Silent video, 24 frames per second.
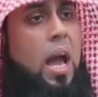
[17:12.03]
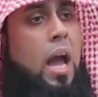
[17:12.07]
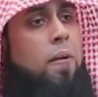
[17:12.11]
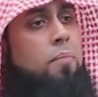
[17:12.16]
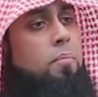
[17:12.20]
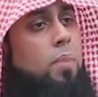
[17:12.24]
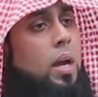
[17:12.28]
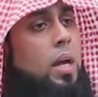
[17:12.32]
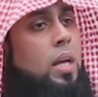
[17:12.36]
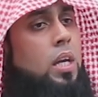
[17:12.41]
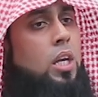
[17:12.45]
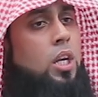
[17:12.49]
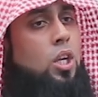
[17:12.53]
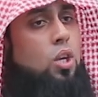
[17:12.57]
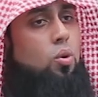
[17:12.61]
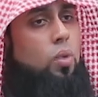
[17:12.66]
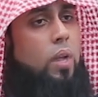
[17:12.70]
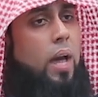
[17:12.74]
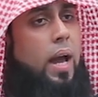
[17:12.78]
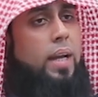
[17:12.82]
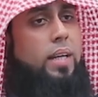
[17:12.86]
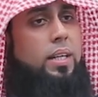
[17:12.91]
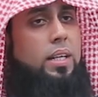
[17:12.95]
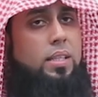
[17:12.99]
And may He
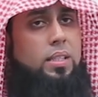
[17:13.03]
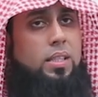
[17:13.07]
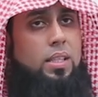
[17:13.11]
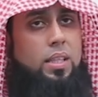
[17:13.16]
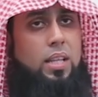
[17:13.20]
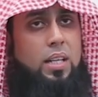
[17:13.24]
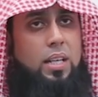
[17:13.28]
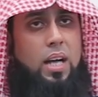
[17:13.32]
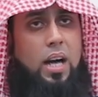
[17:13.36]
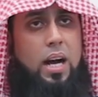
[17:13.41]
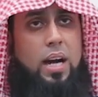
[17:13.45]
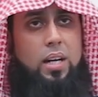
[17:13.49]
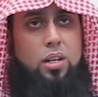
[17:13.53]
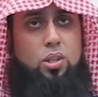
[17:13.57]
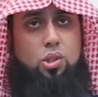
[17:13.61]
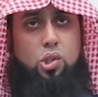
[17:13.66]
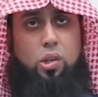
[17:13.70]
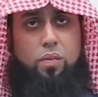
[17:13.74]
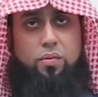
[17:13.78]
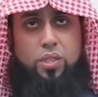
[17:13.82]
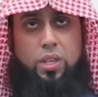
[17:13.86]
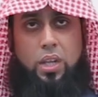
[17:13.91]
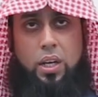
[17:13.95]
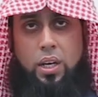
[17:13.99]
unite us in the
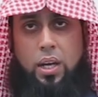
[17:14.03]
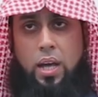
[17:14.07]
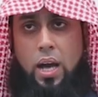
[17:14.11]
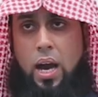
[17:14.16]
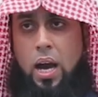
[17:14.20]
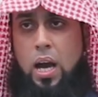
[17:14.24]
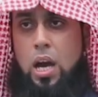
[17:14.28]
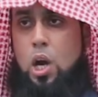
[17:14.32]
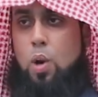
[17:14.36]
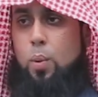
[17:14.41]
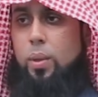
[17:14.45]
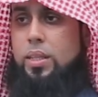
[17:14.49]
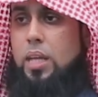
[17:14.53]
gardens of Jannah